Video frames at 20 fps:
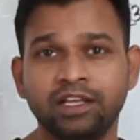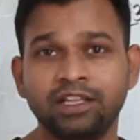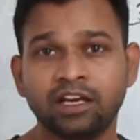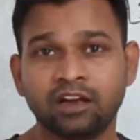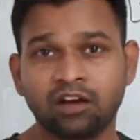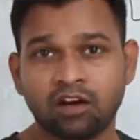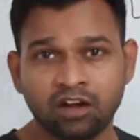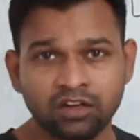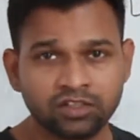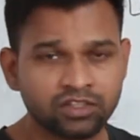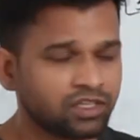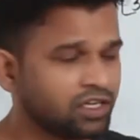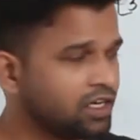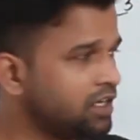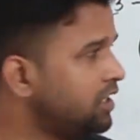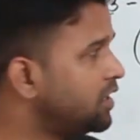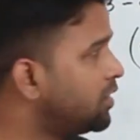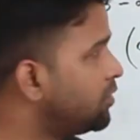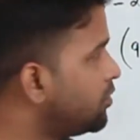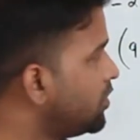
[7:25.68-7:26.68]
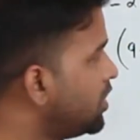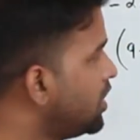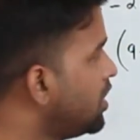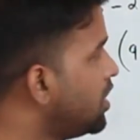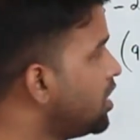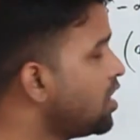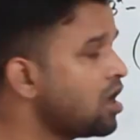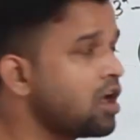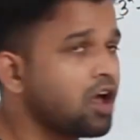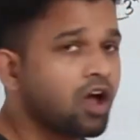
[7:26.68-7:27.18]
the constant or
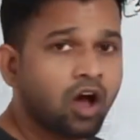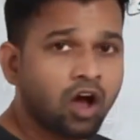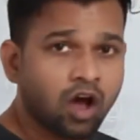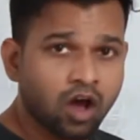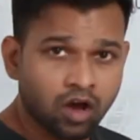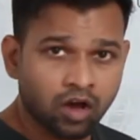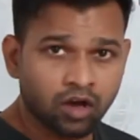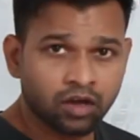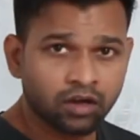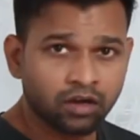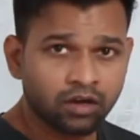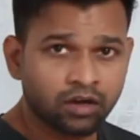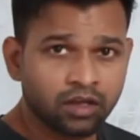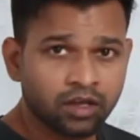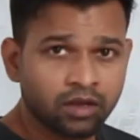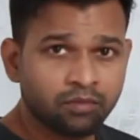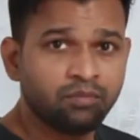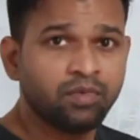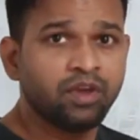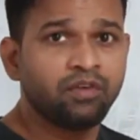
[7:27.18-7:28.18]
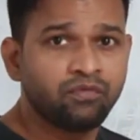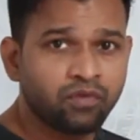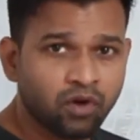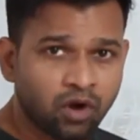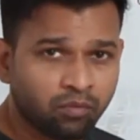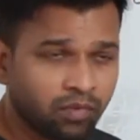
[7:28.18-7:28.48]
uh, before